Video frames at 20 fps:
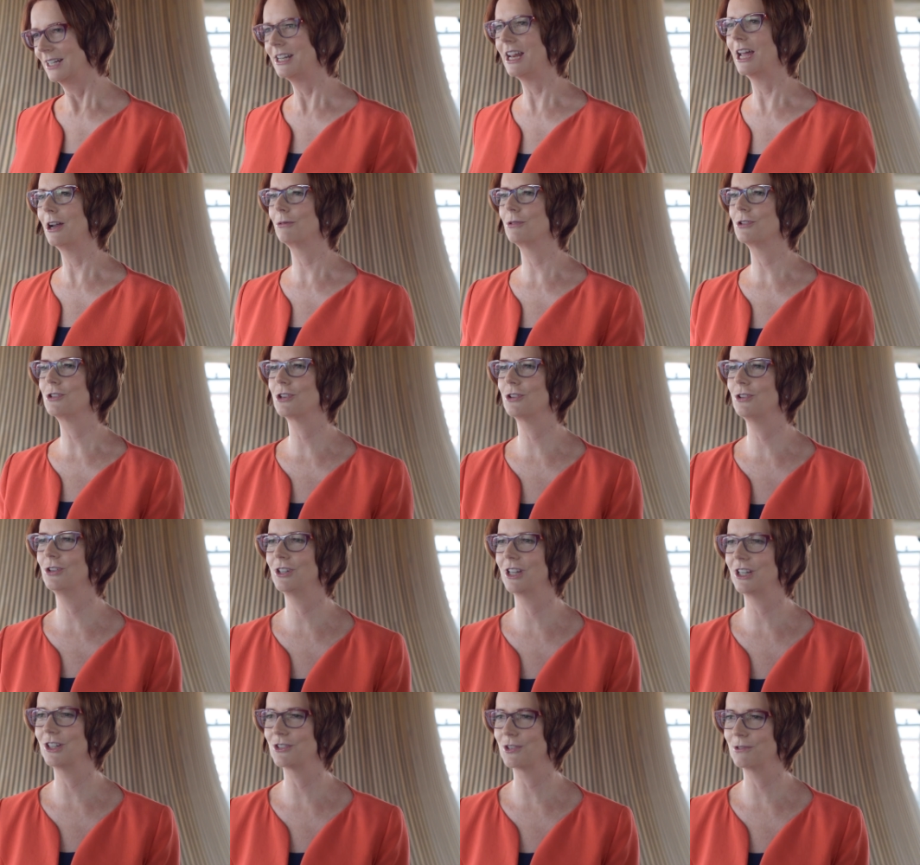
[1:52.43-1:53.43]
now
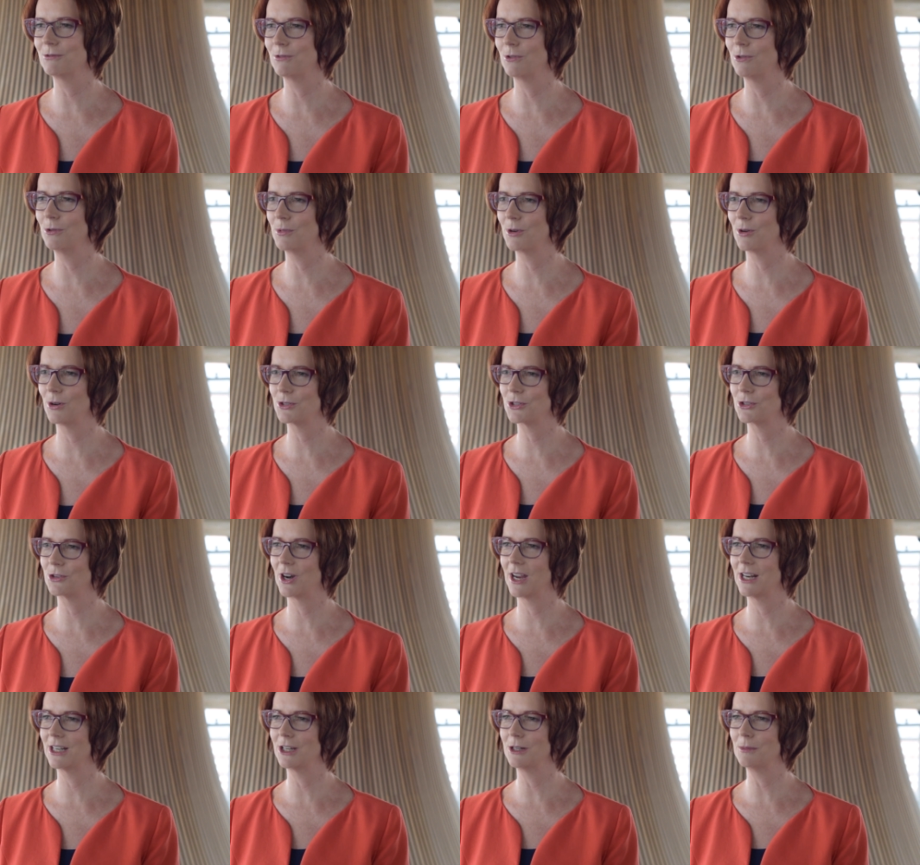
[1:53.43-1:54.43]
returning as a former
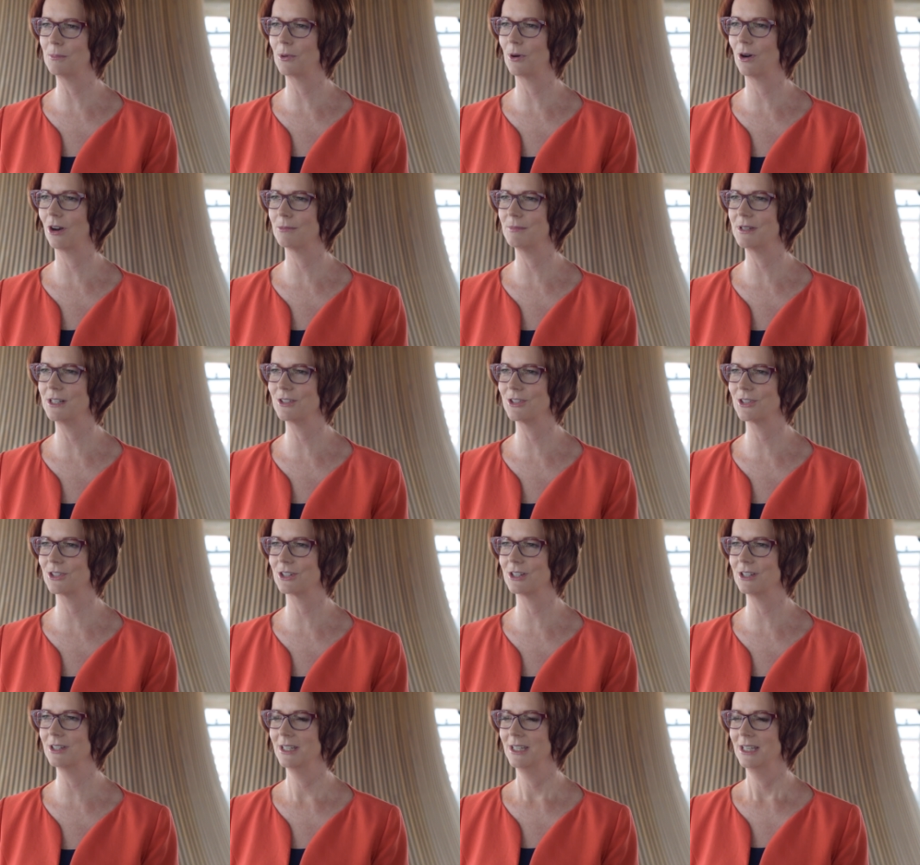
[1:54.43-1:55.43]
Australian Prime
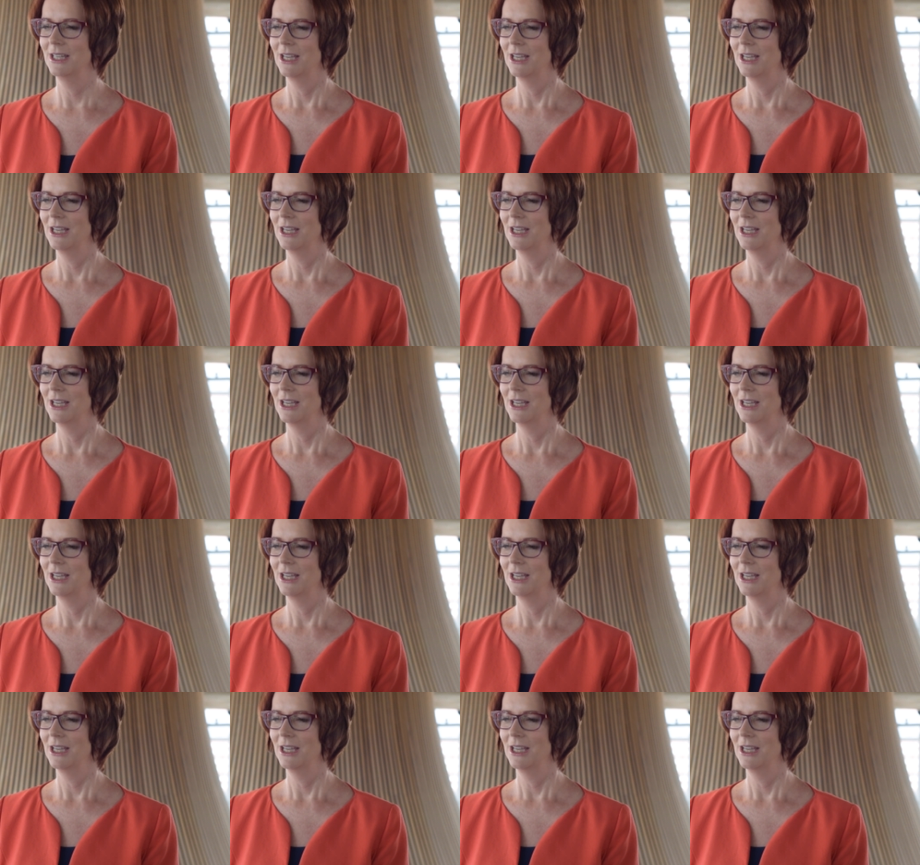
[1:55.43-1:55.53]
Minister.